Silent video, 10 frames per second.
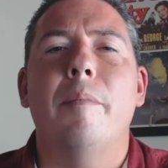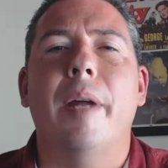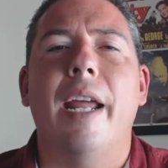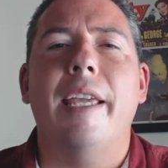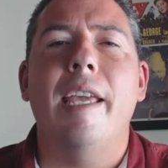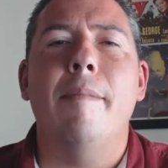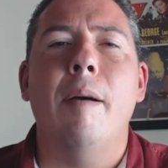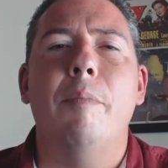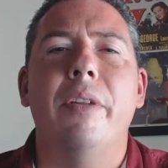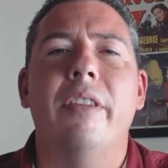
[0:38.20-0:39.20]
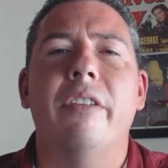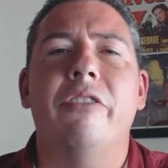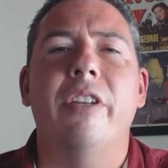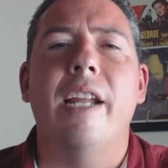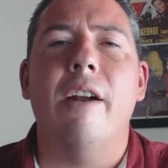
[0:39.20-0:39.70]
But I came up with this
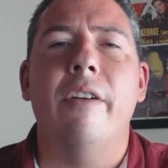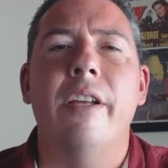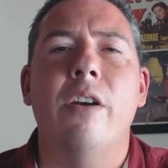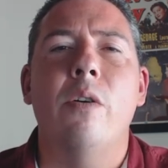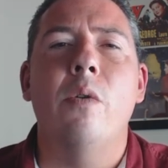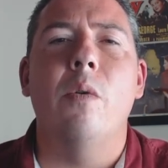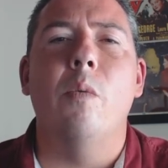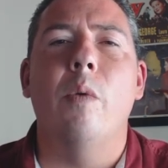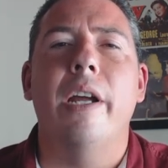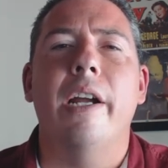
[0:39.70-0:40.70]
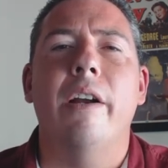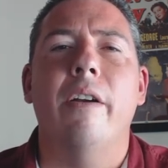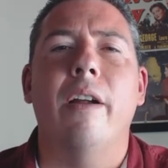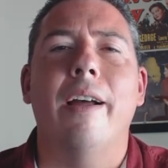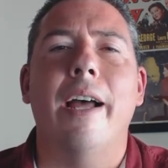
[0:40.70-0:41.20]
scenario
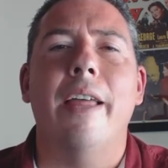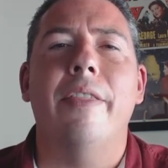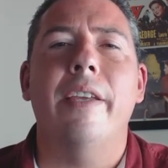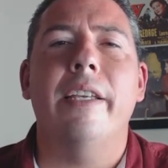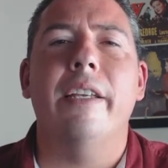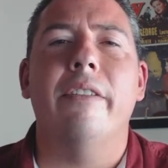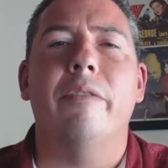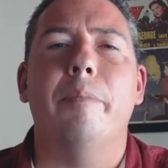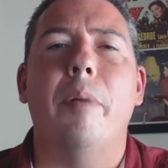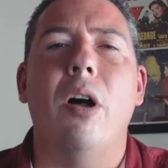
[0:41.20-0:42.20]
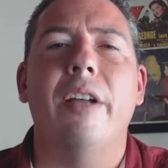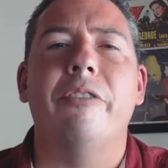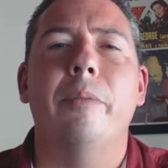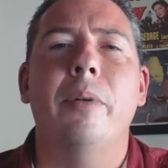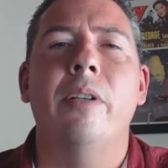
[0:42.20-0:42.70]
where I think it's
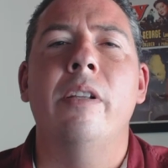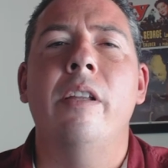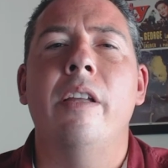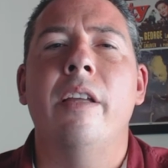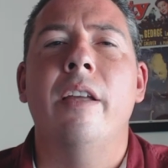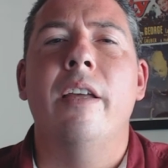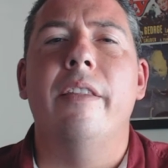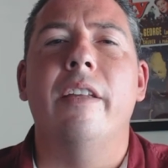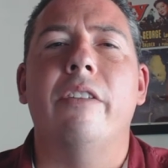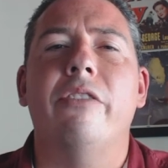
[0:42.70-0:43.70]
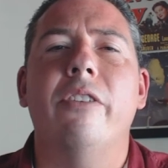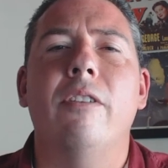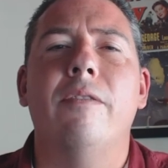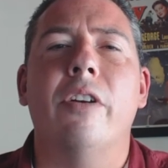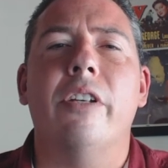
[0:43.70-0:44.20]
possible that
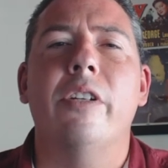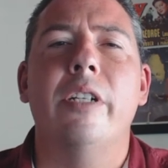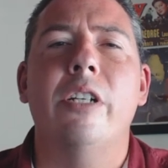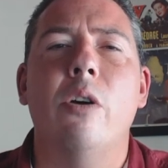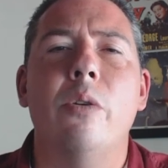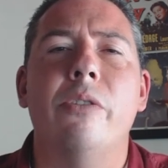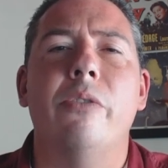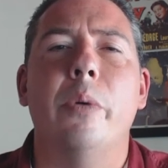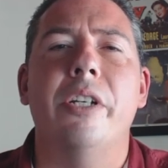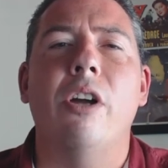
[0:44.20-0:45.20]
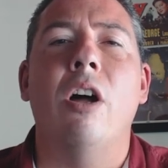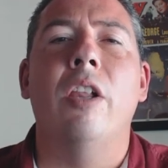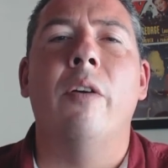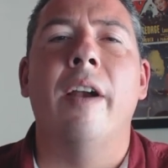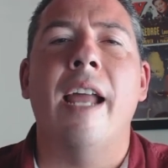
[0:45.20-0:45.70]
silver could go to a
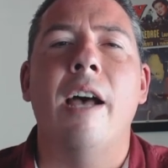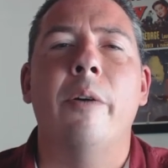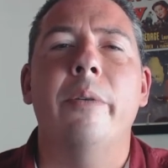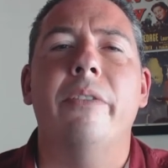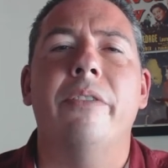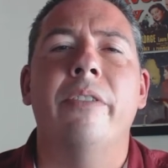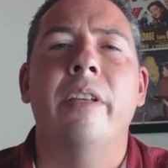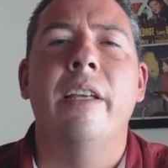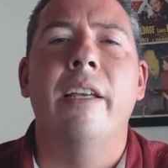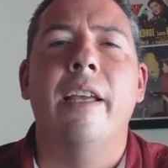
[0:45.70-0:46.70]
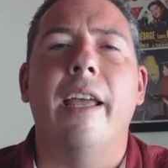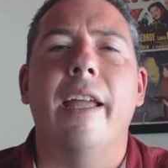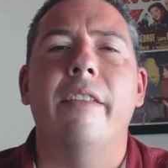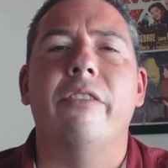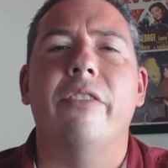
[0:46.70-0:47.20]
dollar an ounce
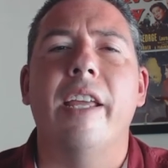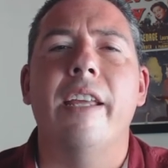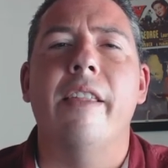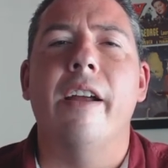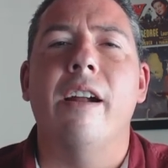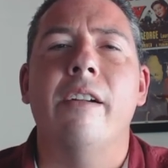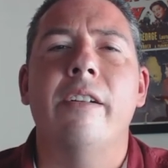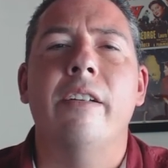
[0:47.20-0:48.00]
and stay there.